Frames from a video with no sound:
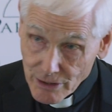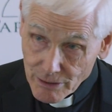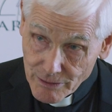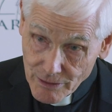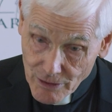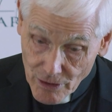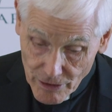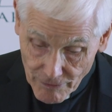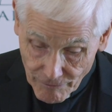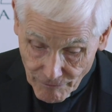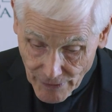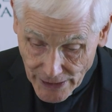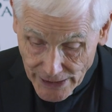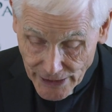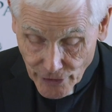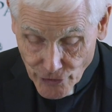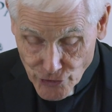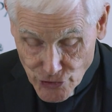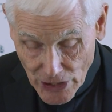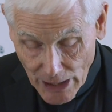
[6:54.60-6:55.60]
to, to the
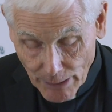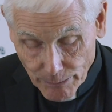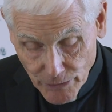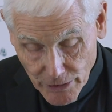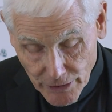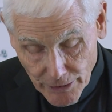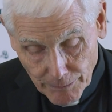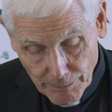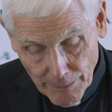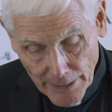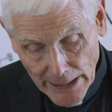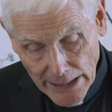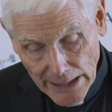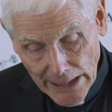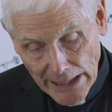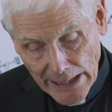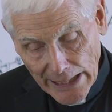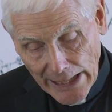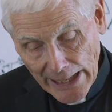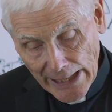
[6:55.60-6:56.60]
final chapter
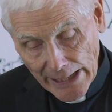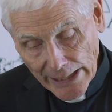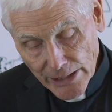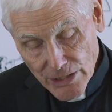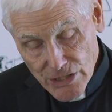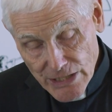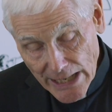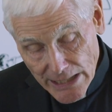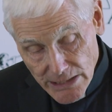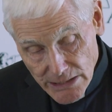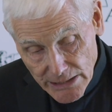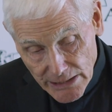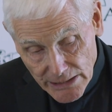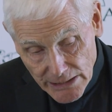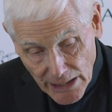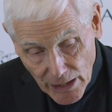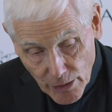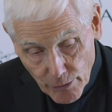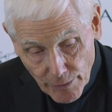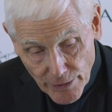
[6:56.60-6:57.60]
and is
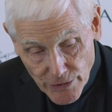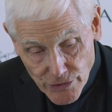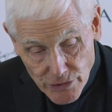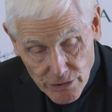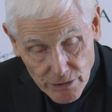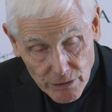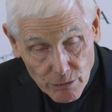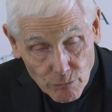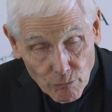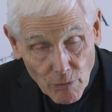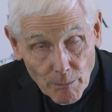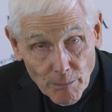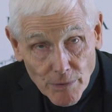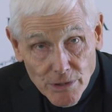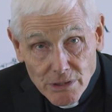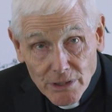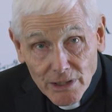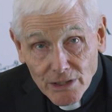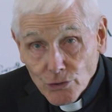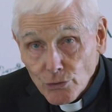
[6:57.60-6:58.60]
asking that question, what
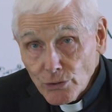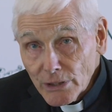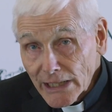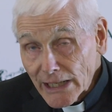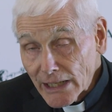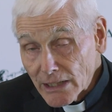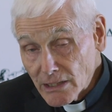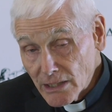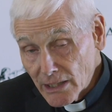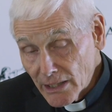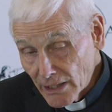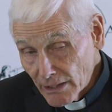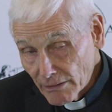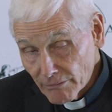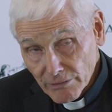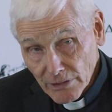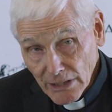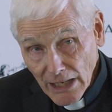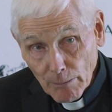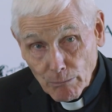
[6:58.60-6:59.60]
must I do to get to
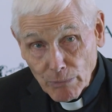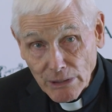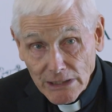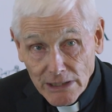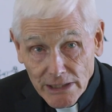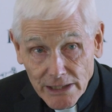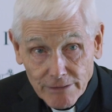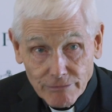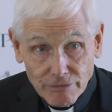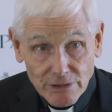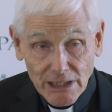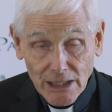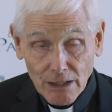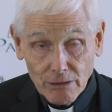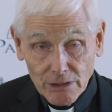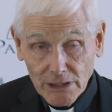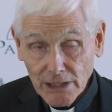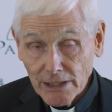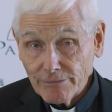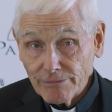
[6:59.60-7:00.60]
heaven? I believe
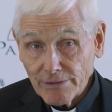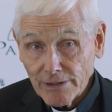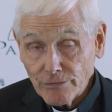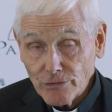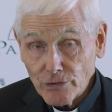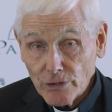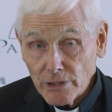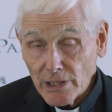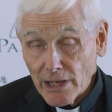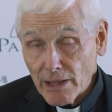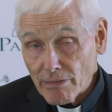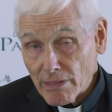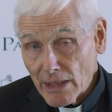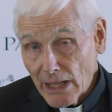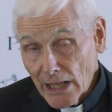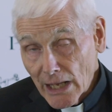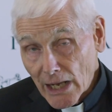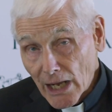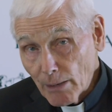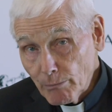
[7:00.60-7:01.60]
now in life after death.
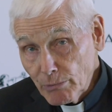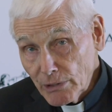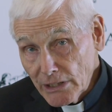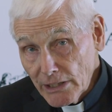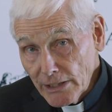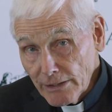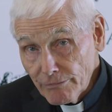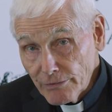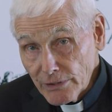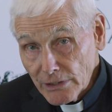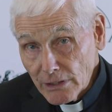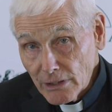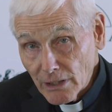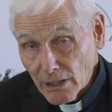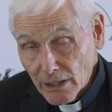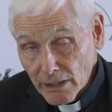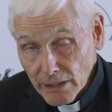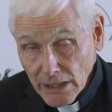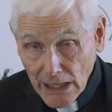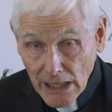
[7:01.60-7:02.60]
I believe in
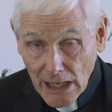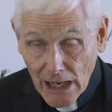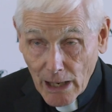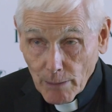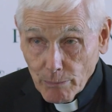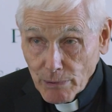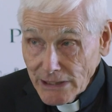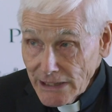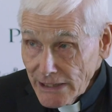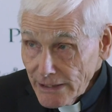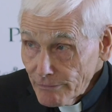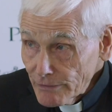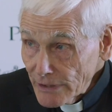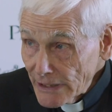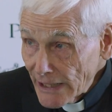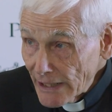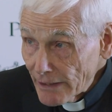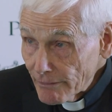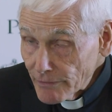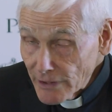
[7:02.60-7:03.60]
God. I believe
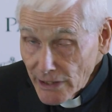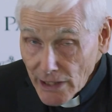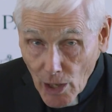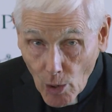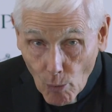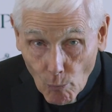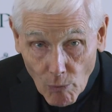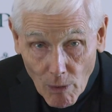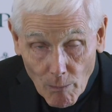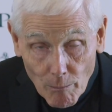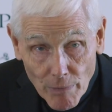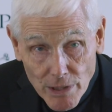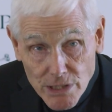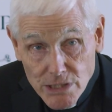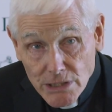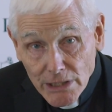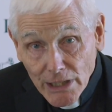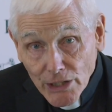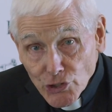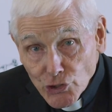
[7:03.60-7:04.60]
in heaven. What
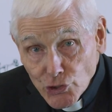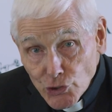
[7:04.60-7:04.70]
must I